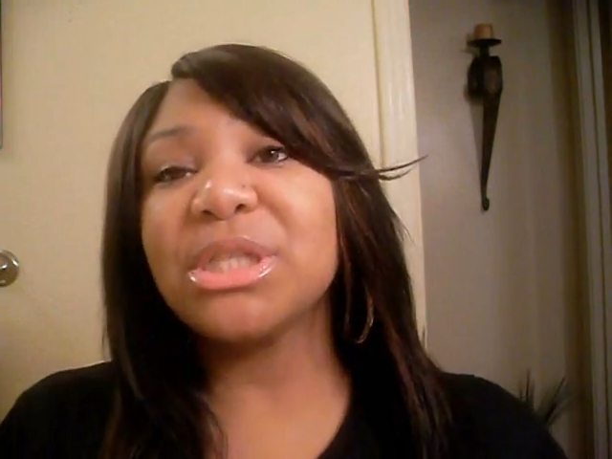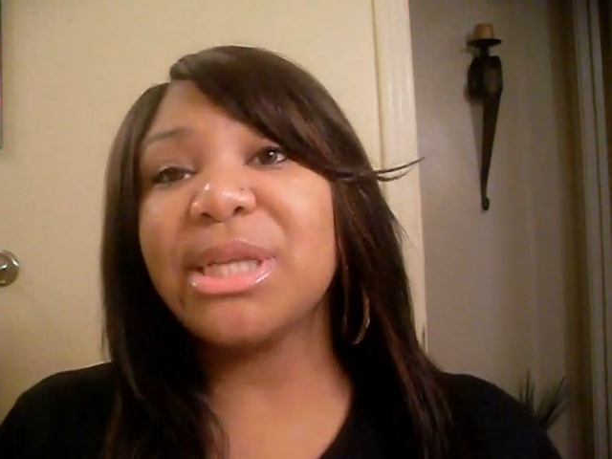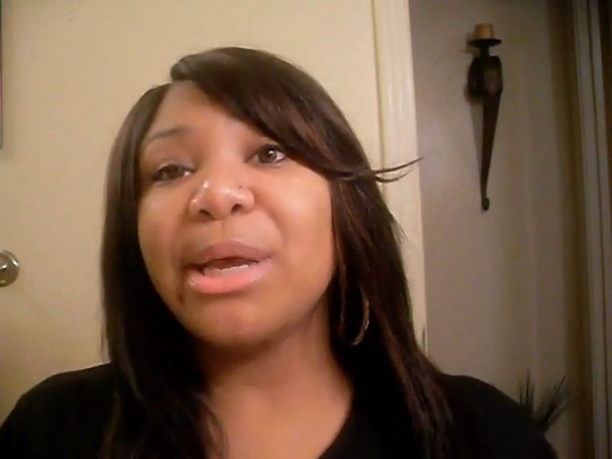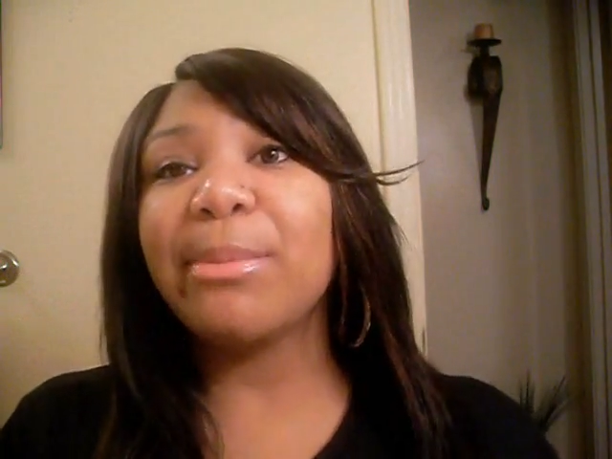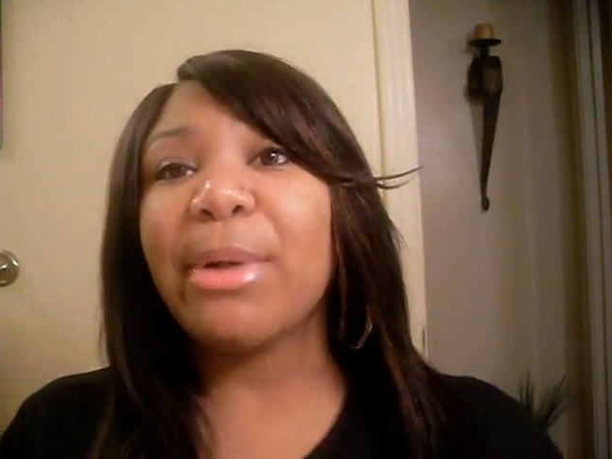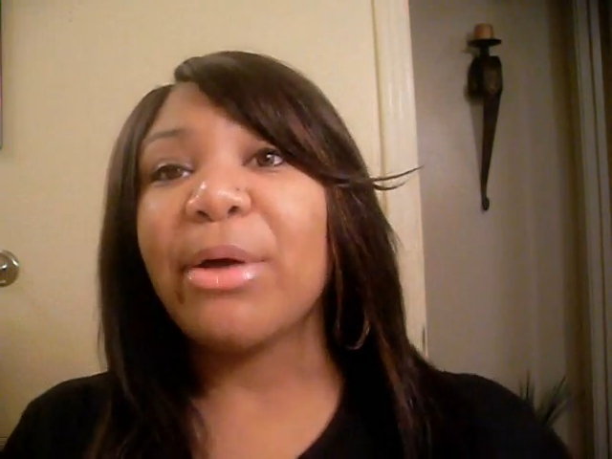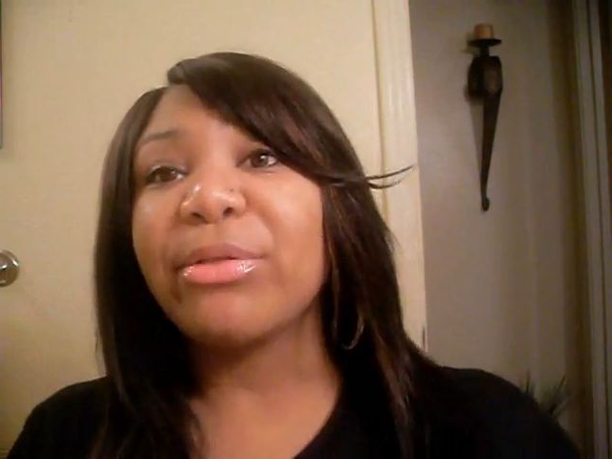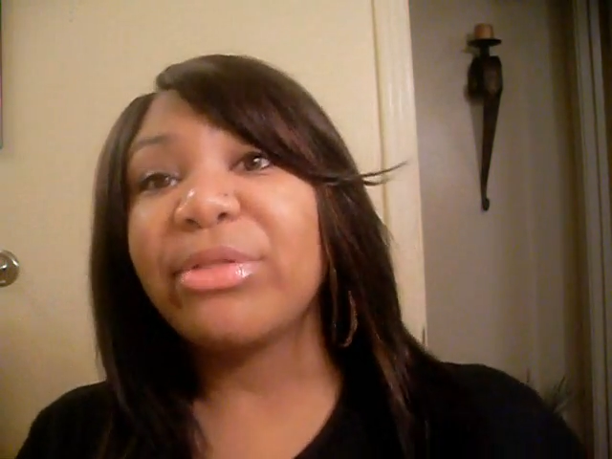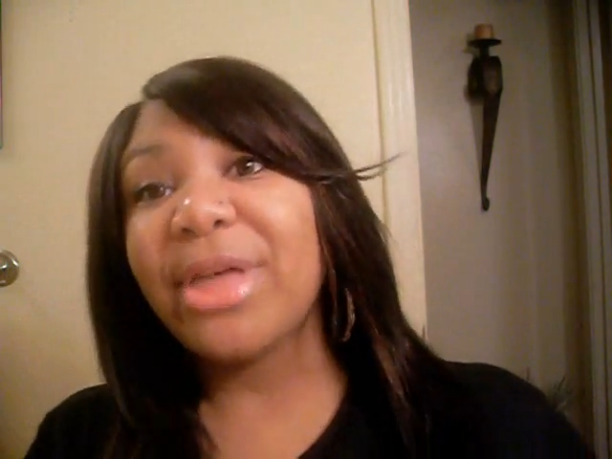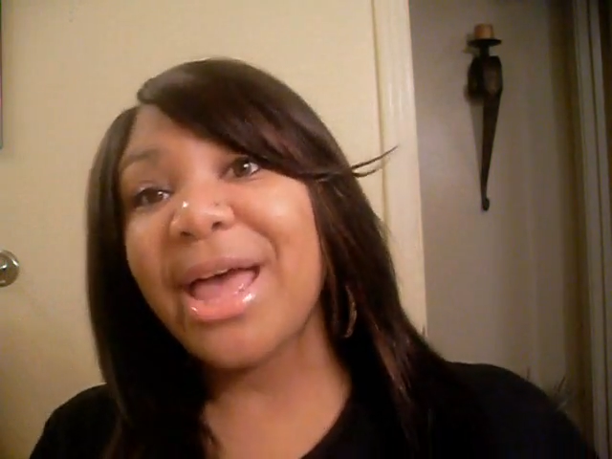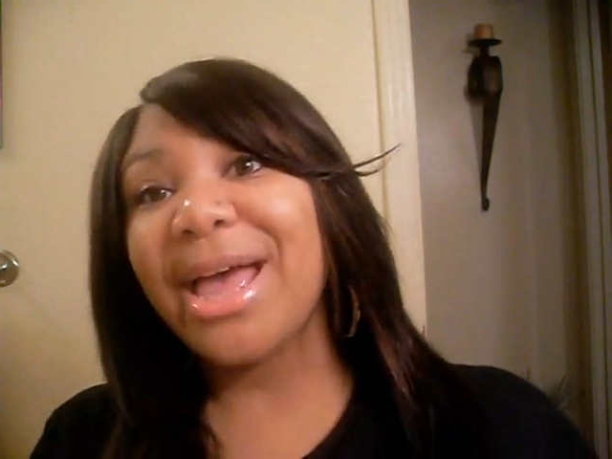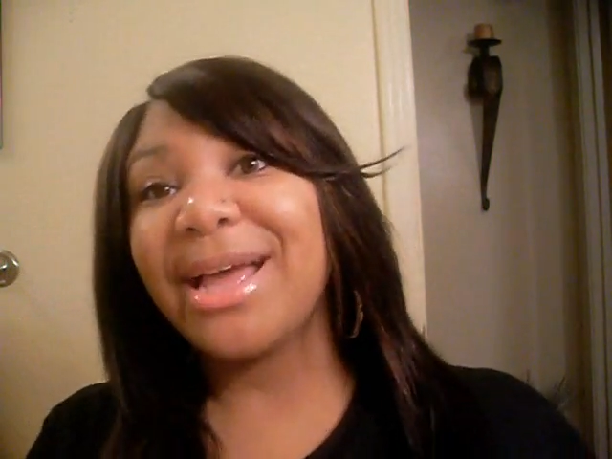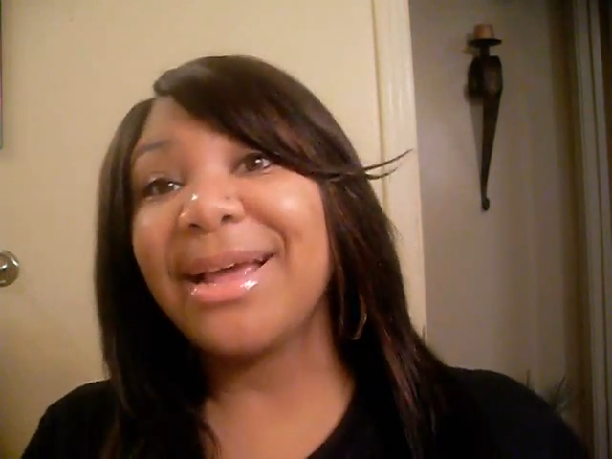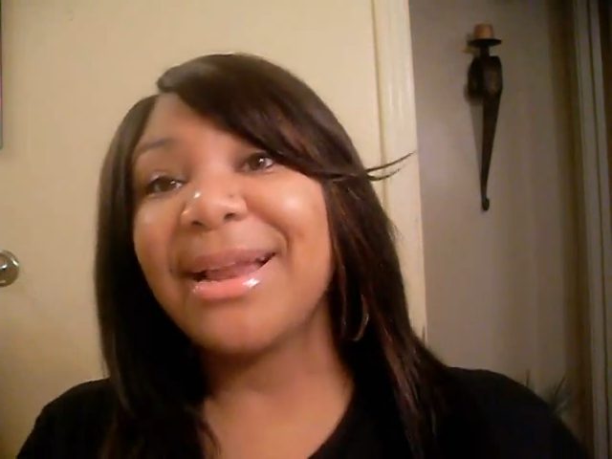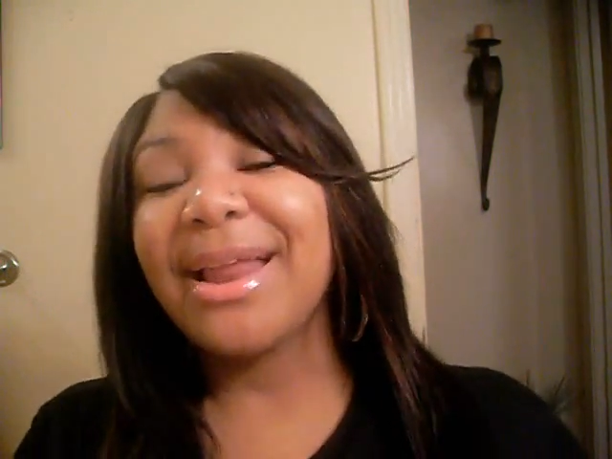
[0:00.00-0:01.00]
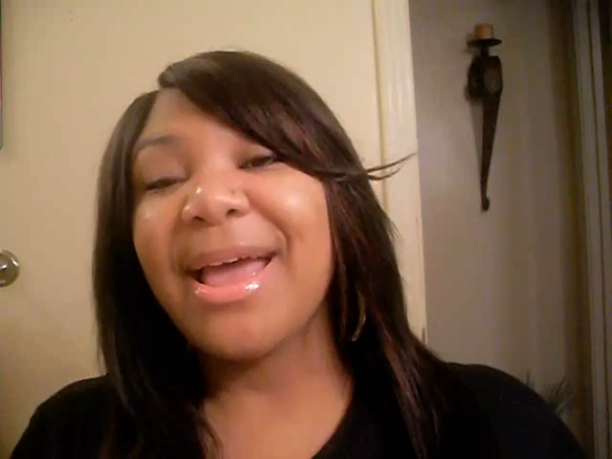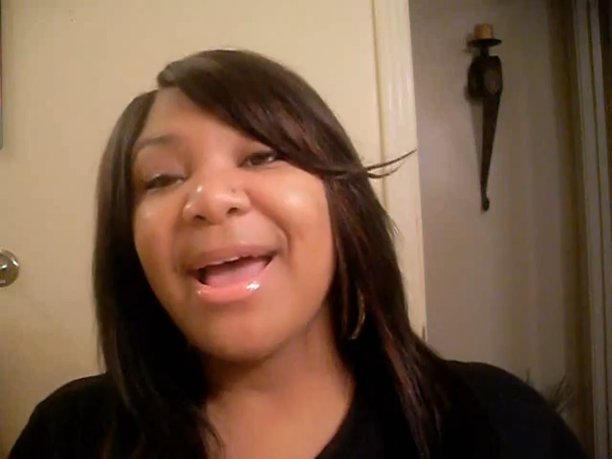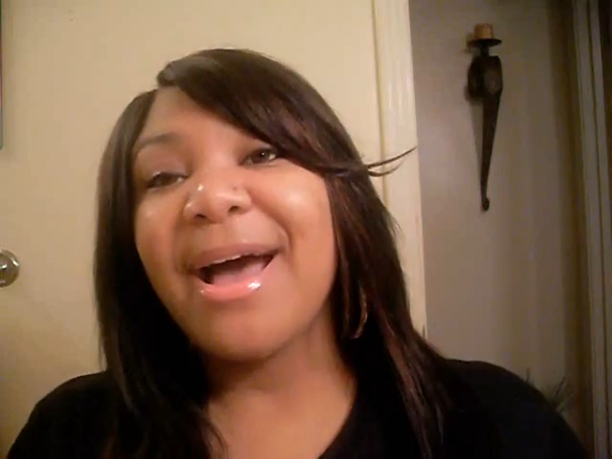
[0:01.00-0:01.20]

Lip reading: see about that.